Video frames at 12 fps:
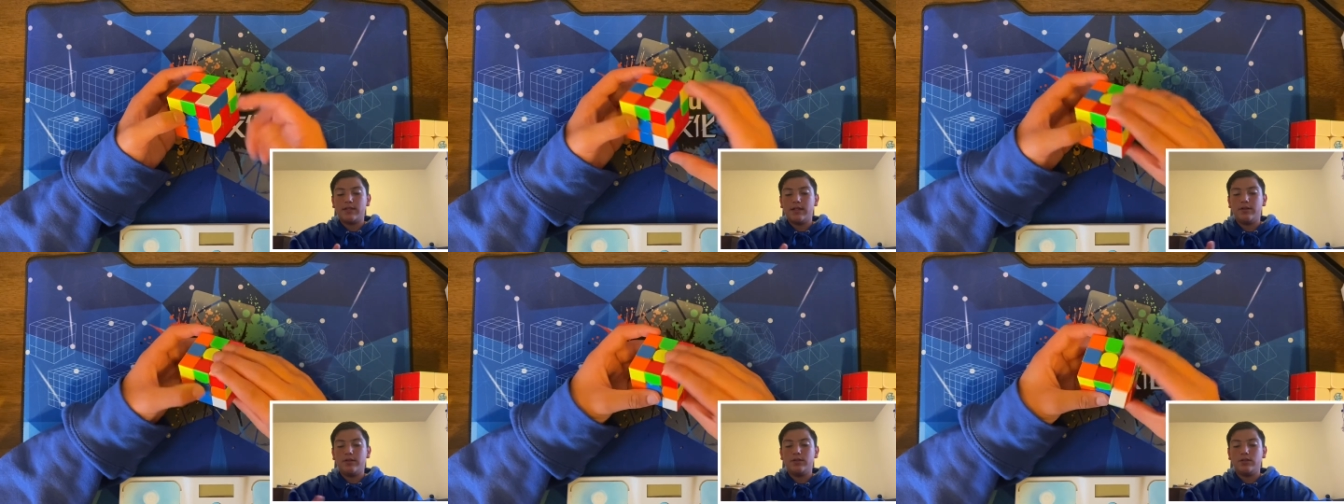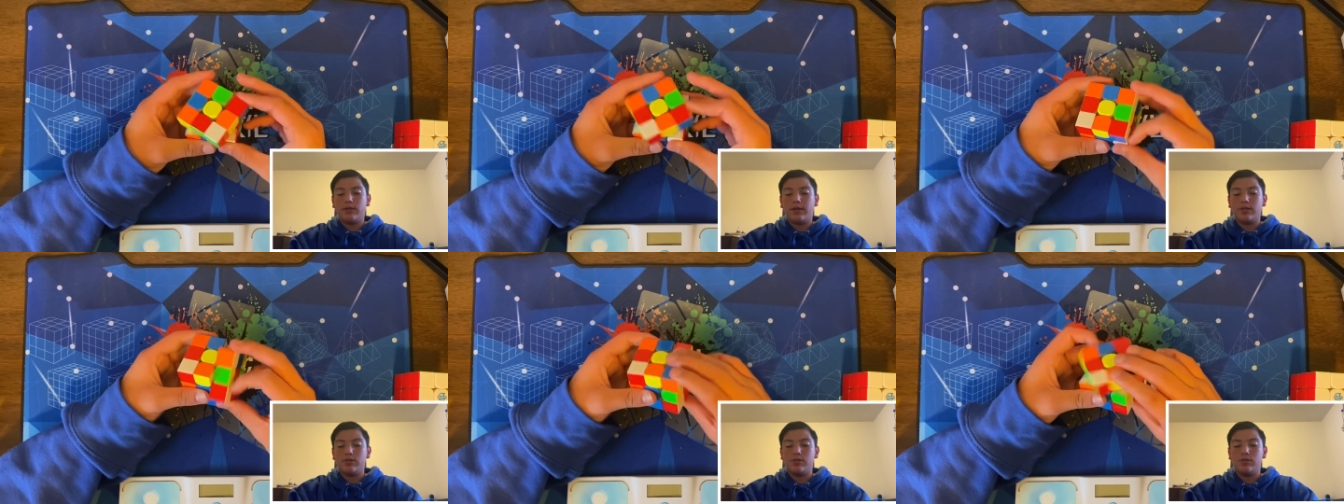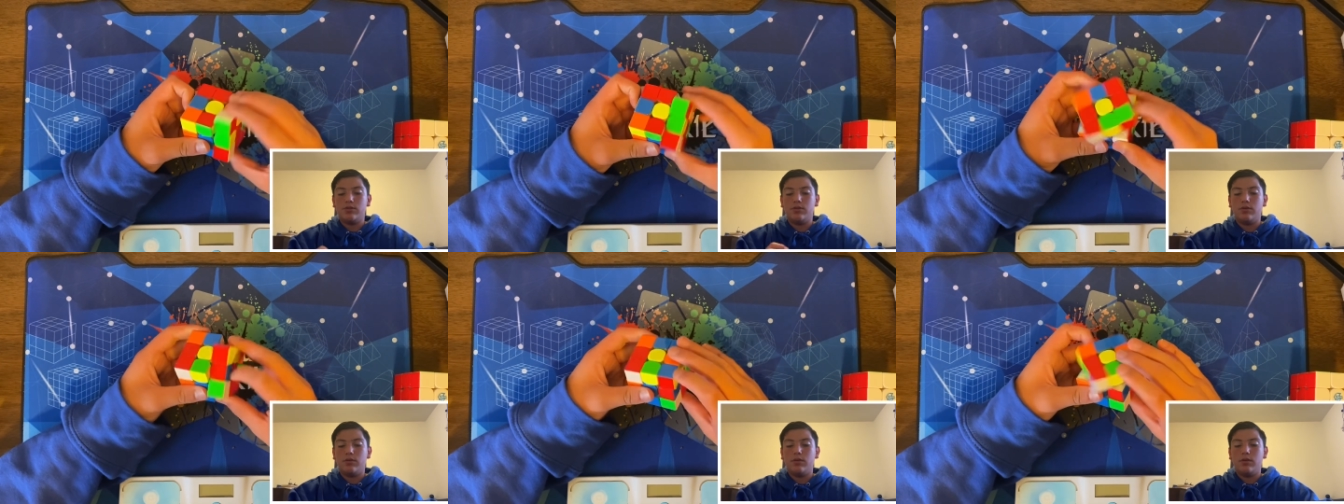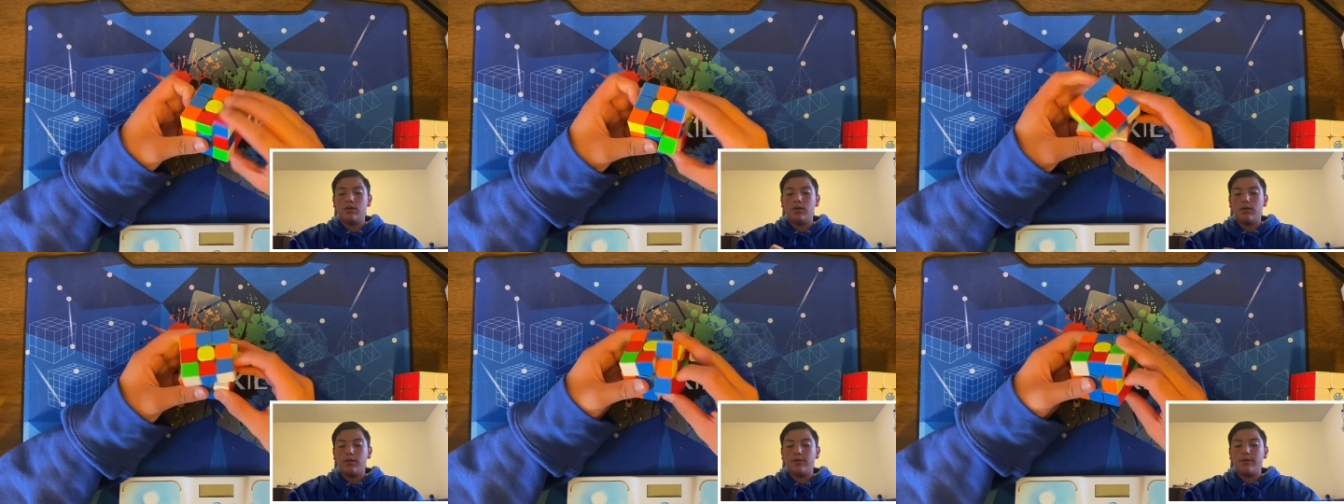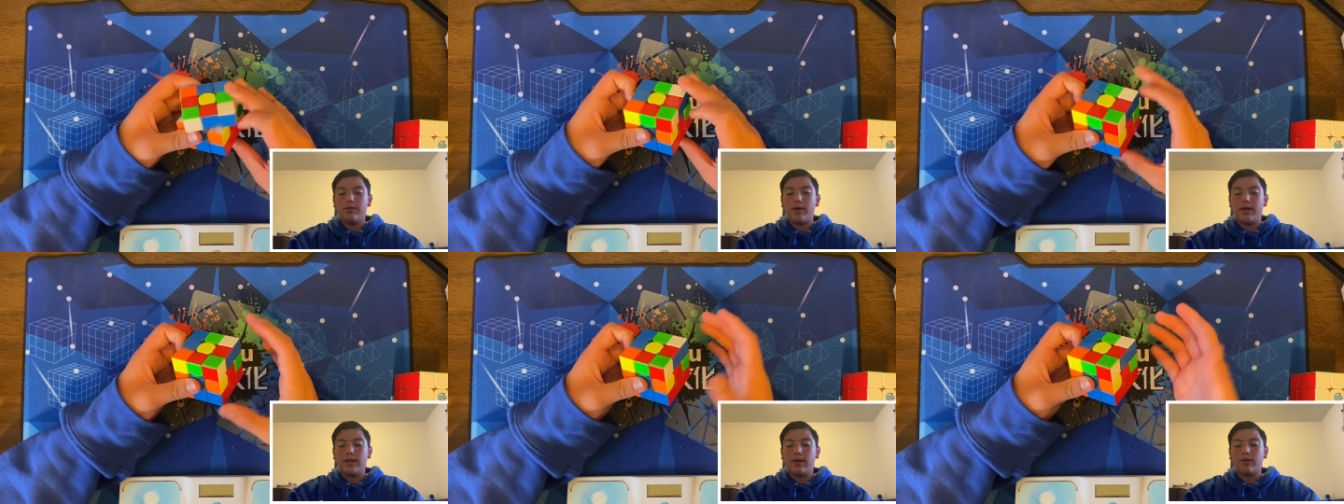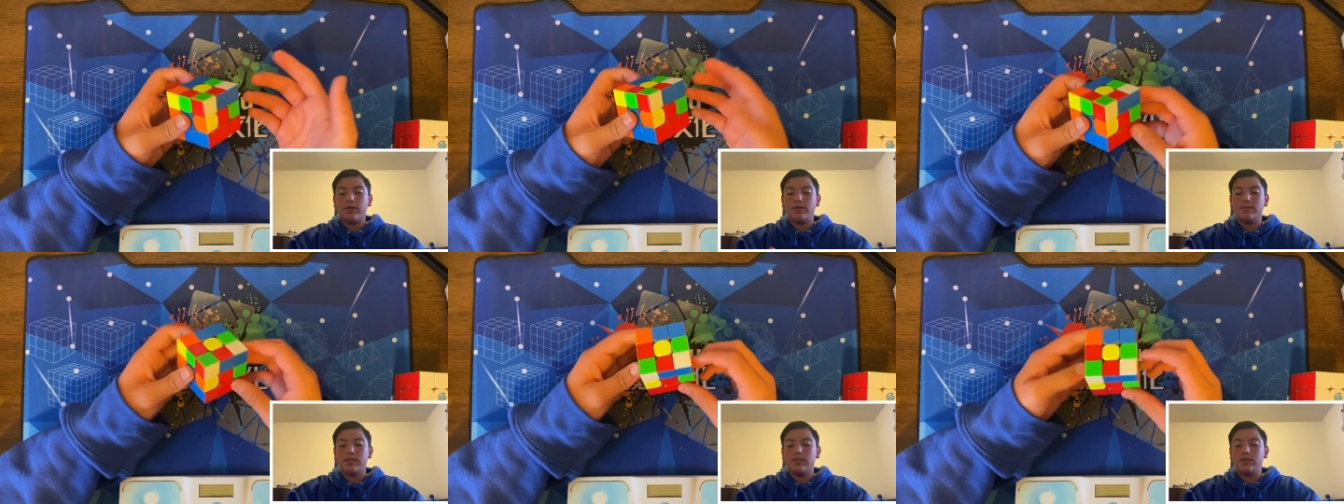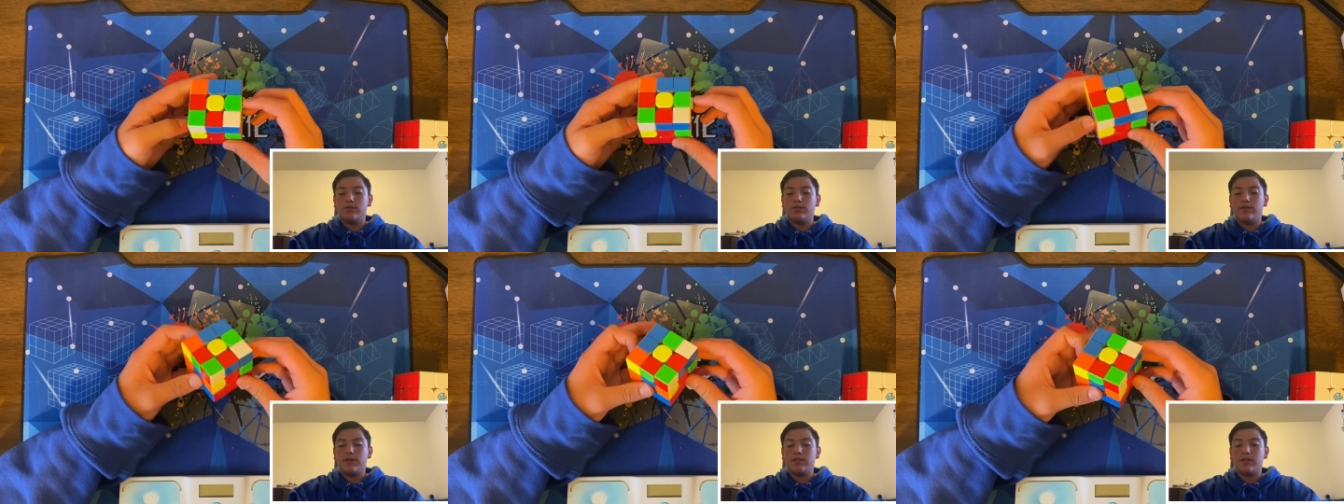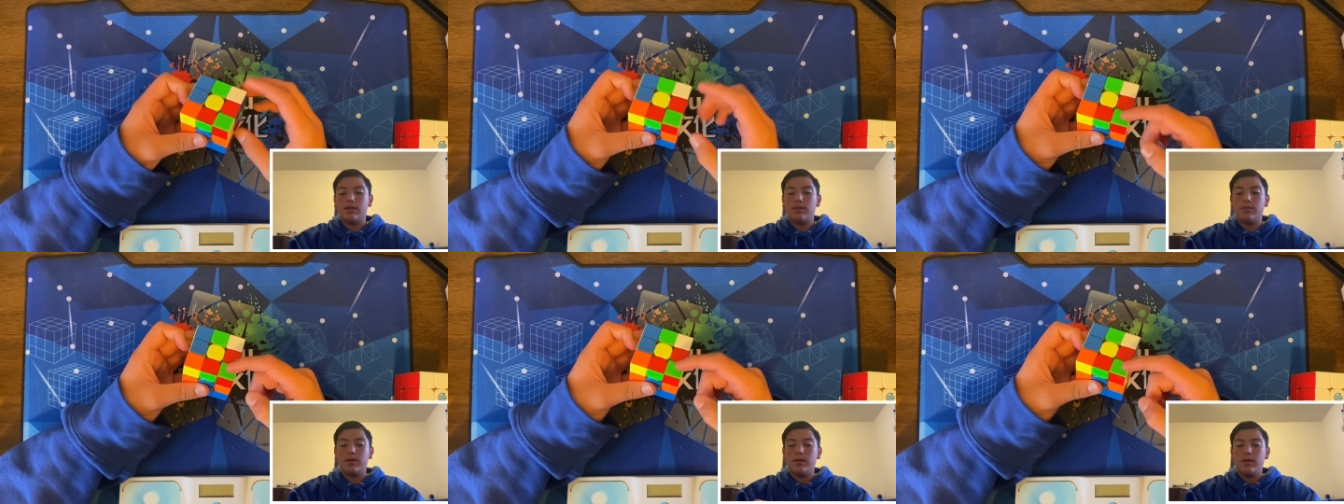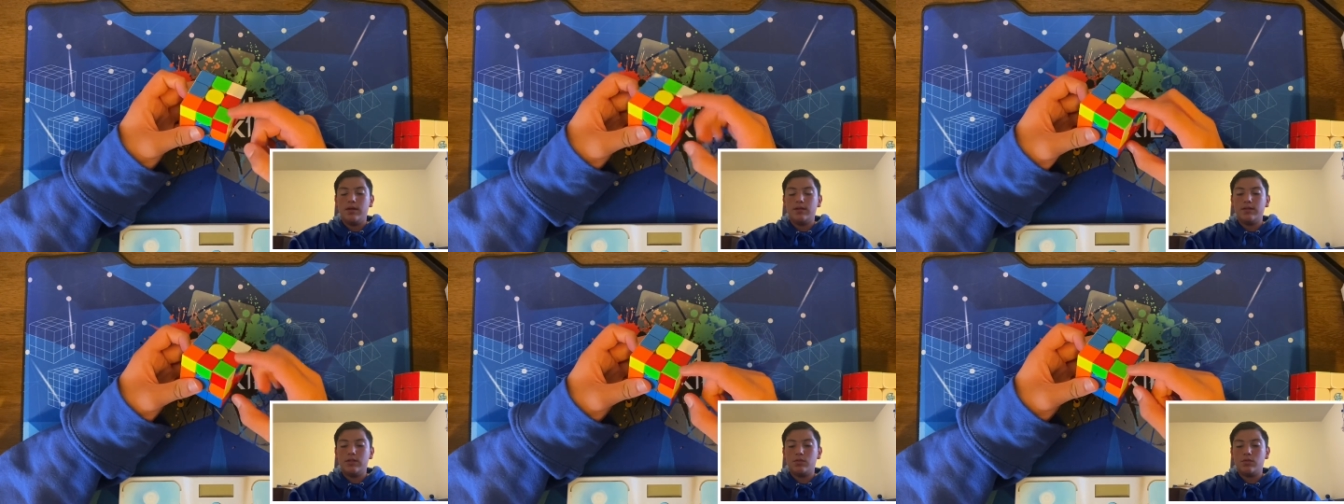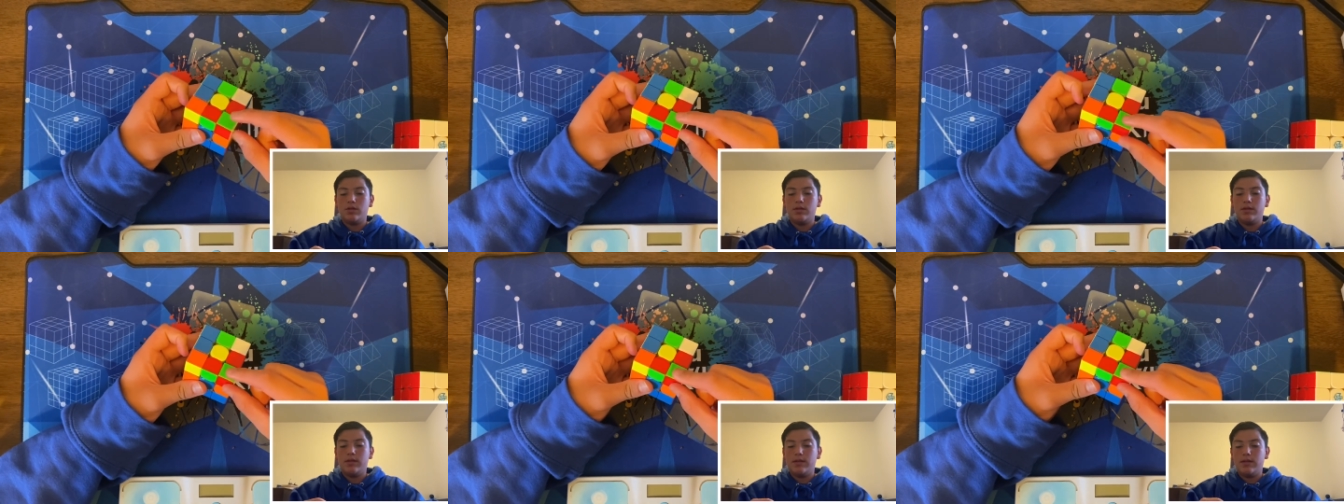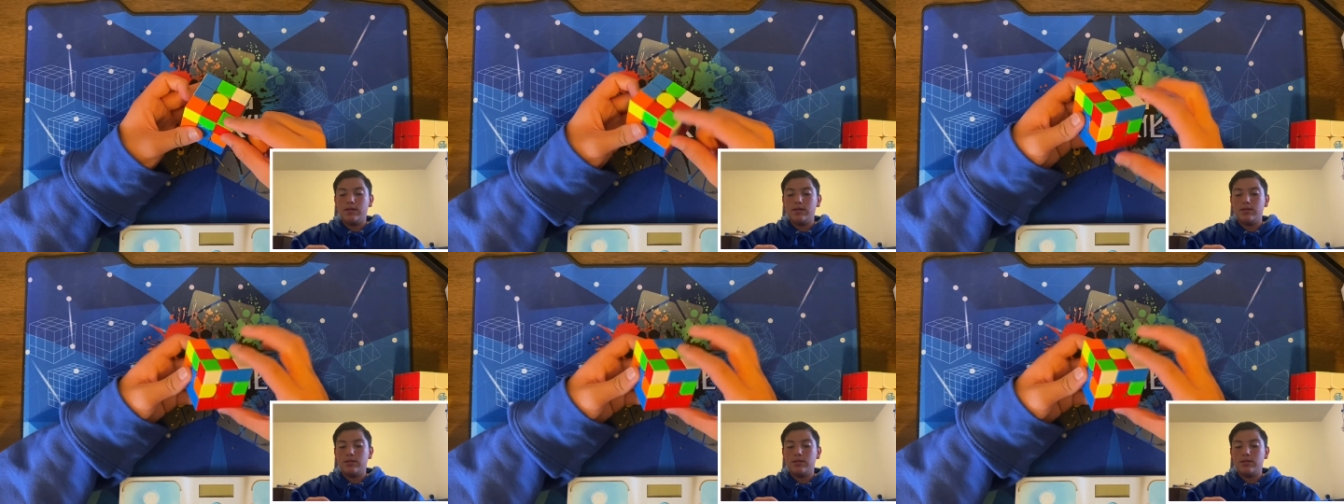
So I can just do 3 righty algorithms since it was facing up. This one is